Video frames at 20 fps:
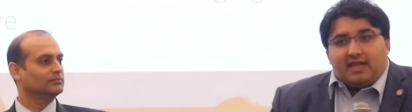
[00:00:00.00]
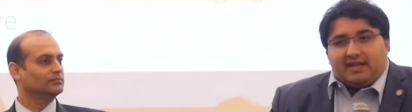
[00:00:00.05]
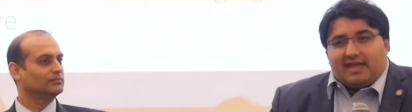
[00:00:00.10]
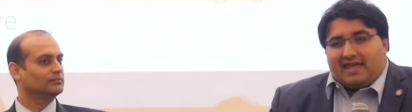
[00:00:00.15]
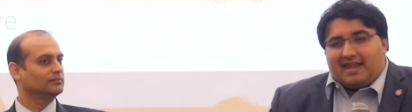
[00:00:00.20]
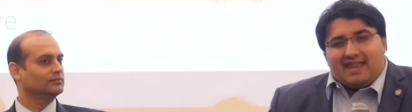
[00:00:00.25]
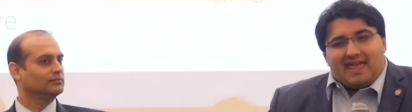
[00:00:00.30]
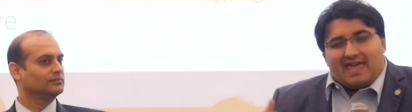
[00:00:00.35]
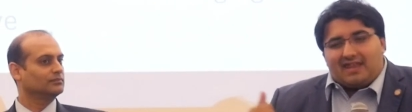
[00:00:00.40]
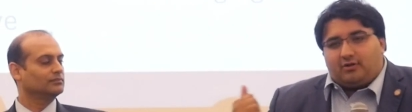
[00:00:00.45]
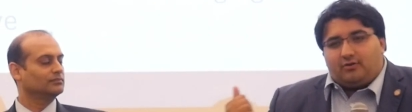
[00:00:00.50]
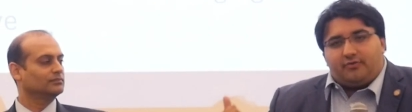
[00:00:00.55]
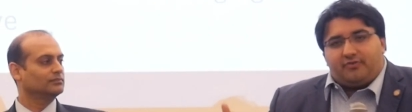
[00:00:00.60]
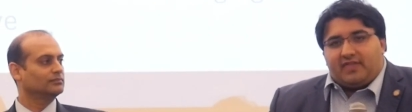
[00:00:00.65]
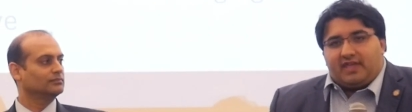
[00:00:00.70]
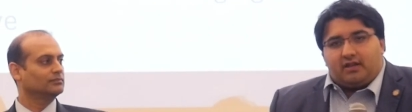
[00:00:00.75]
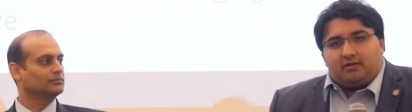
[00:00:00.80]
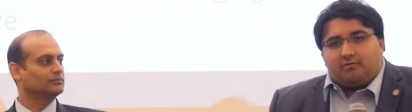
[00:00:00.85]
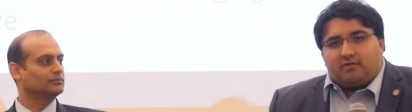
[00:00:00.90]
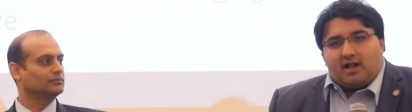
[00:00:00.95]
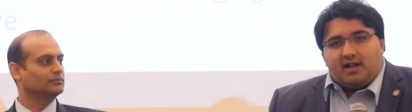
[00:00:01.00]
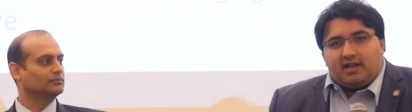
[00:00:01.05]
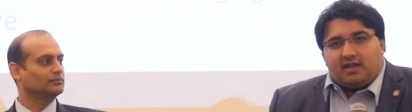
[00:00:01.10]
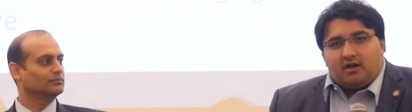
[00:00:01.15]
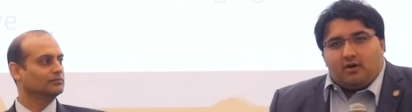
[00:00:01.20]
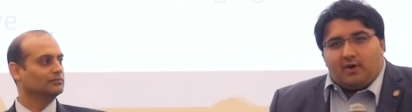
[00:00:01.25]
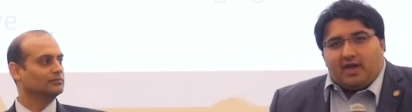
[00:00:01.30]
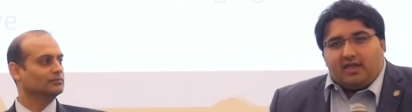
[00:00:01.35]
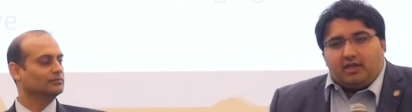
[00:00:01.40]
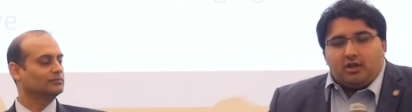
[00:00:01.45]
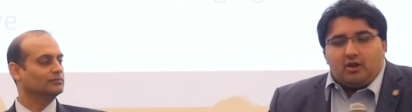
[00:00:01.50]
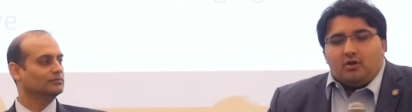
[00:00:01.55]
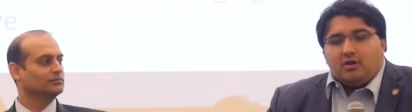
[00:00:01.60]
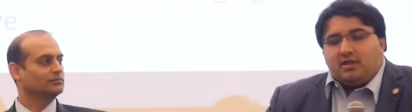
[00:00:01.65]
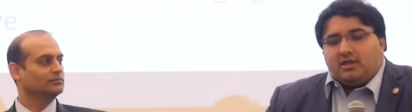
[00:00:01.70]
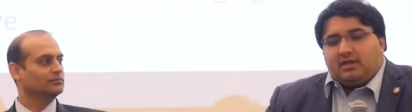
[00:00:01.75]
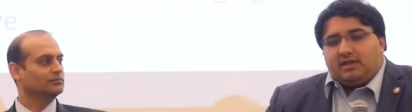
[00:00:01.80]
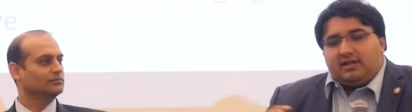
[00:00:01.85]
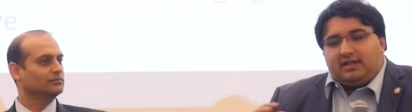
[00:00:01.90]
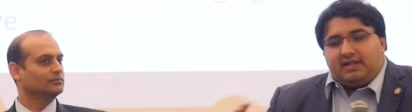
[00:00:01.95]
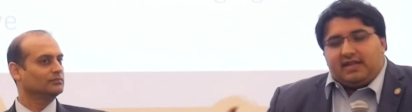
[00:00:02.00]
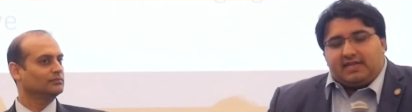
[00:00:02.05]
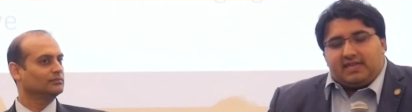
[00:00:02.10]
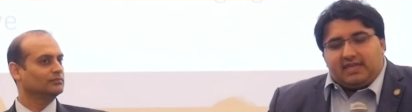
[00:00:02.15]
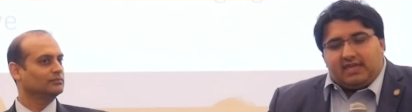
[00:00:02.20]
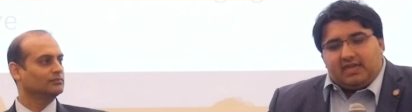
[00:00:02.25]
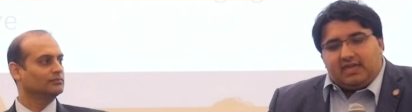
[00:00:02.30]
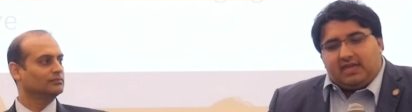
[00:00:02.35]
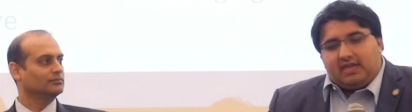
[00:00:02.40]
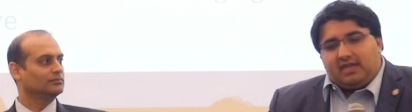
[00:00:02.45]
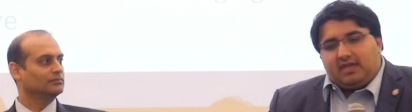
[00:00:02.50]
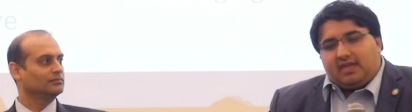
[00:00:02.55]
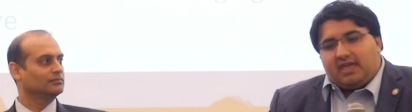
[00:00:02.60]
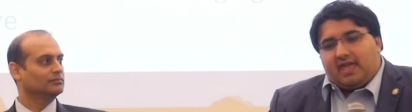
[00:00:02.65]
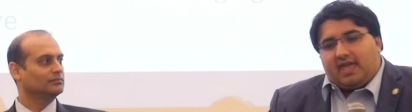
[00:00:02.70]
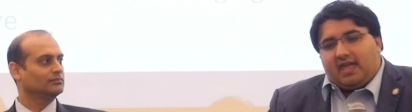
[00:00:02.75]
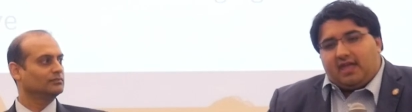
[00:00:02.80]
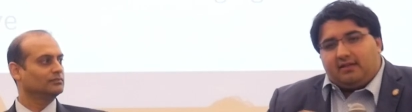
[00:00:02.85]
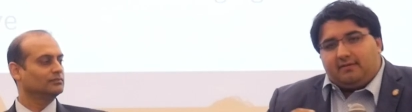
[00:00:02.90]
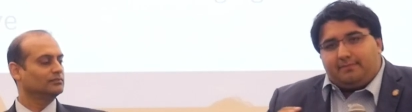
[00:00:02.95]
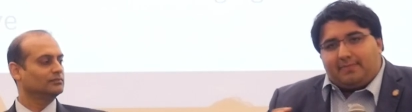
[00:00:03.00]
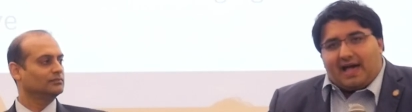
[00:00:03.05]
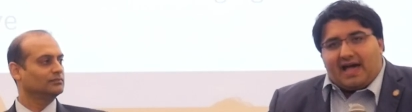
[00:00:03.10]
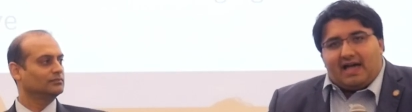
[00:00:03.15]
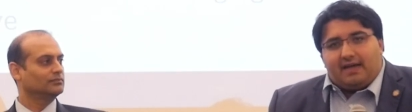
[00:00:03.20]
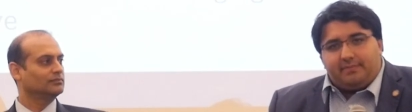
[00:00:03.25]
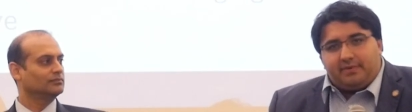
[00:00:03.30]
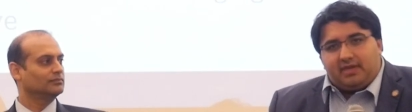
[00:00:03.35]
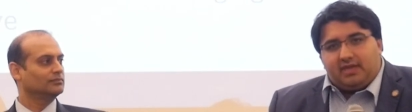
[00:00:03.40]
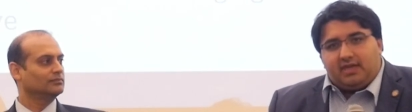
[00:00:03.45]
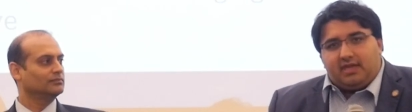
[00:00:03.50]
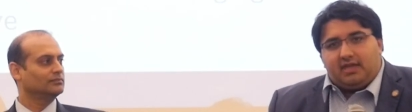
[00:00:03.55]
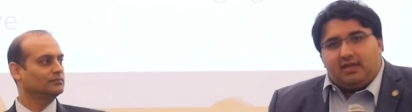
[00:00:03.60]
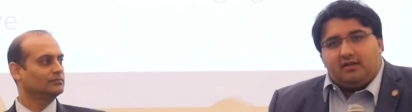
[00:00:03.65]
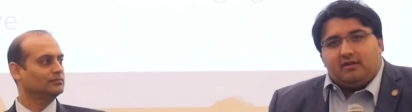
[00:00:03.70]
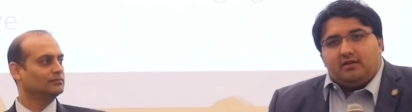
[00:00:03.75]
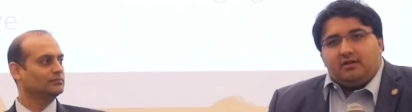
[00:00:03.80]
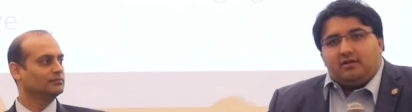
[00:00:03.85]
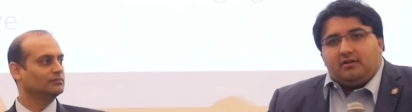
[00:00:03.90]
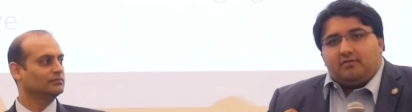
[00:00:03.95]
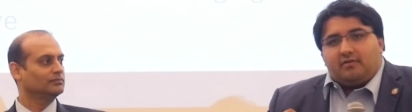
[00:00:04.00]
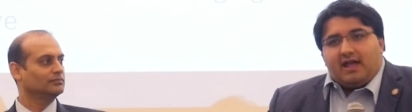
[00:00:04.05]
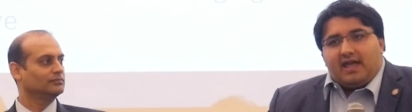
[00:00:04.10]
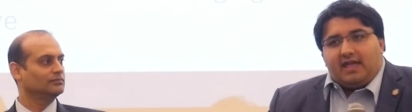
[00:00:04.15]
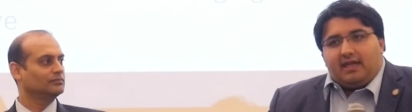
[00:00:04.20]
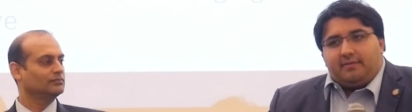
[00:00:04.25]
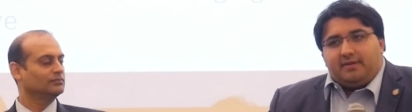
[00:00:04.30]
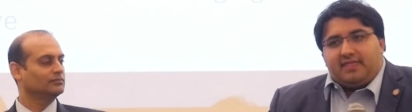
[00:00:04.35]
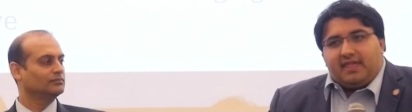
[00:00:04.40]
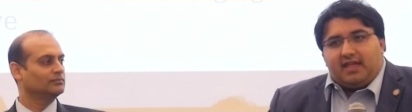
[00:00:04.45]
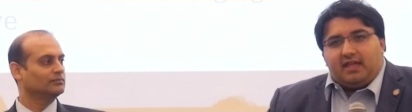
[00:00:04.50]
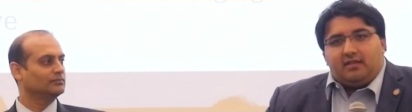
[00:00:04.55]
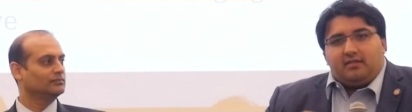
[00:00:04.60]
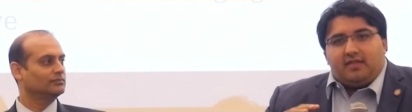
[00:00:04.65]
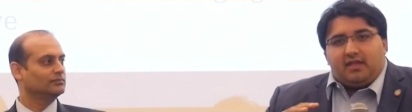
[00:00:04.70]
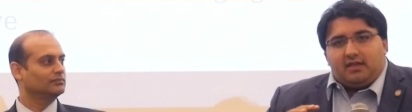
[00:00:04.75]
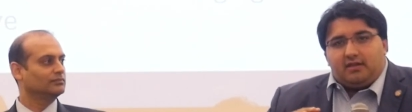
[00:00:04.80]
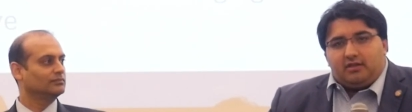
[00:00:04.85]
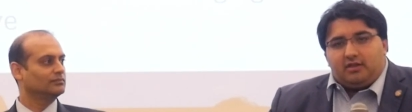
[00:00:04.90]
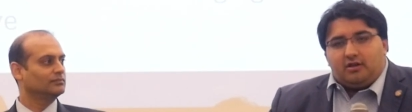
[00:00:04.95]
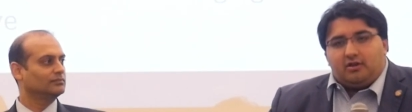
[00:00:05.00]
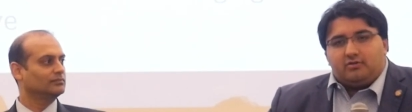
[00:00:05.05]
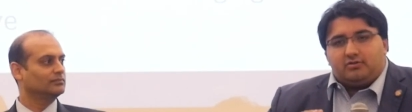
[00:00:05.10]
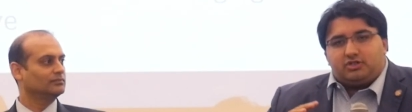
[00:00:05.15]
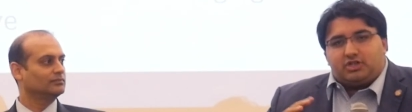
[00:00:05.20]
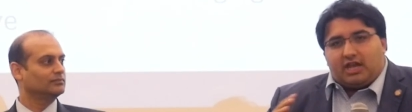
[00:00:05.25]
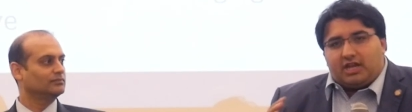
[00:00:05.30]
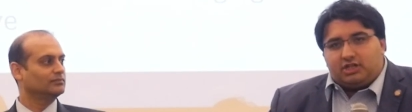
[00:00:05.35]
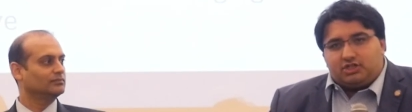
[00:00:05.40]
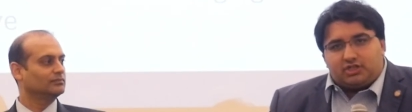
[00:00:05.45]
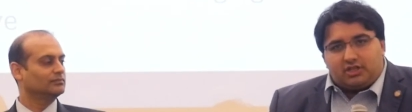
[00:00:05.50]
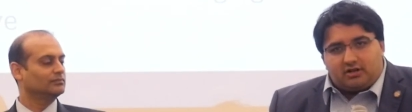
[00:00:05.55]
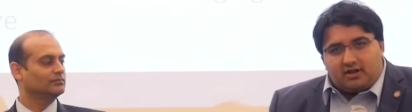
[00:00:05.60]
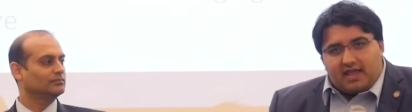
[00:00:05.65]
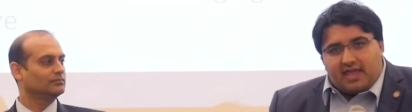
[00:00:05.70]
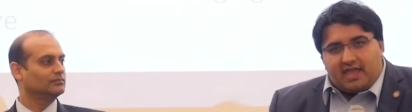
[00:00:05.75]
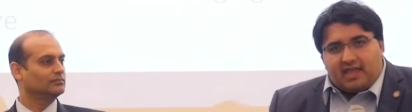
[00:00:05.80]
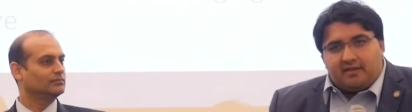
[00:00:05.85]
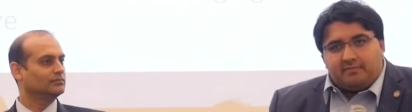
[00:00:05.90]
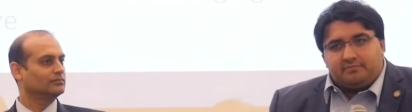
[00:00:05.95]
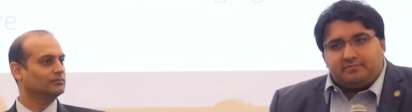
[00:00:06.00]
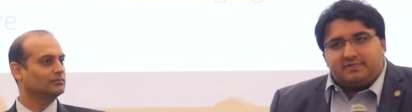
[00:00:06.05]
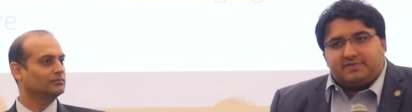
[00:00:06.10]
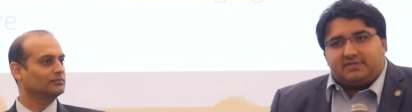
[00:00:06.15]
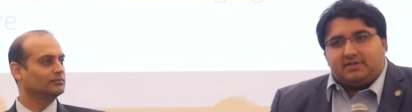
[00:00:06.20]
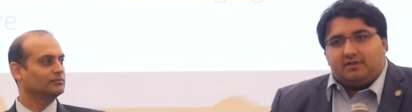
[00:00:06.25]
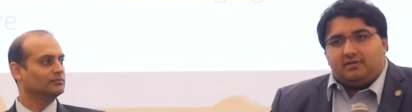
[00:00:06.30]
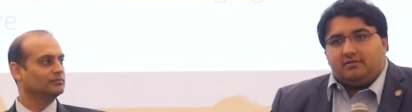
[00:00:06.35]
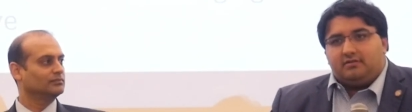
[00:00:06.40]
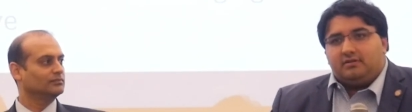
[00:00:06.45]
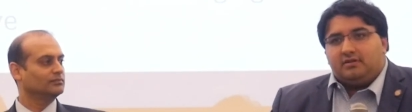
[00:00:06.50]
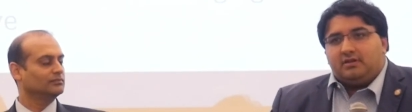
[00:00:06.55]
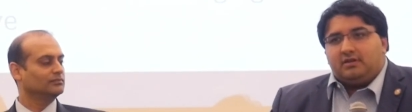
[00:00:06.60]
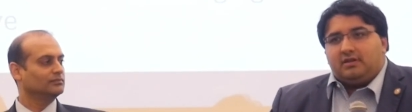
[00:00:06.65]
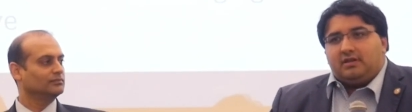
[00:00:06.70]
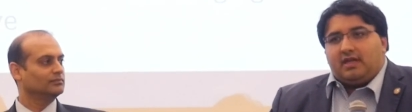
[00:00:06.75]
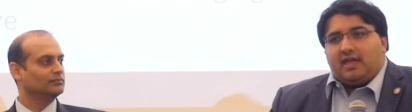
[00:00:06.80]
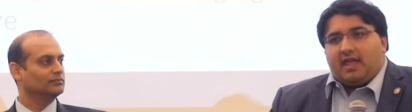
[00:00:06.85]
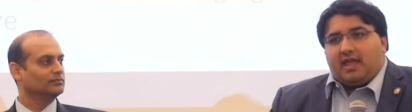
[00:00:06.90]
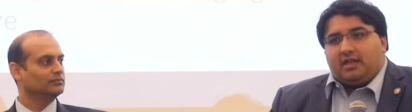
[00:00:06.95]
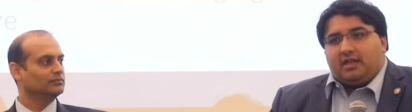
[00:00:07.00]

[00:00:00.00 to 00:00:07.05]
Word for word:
Speaker 1: and I don't think running away, you know, Nikki and Bobby, right, I mean, they, they, you know, change their names and,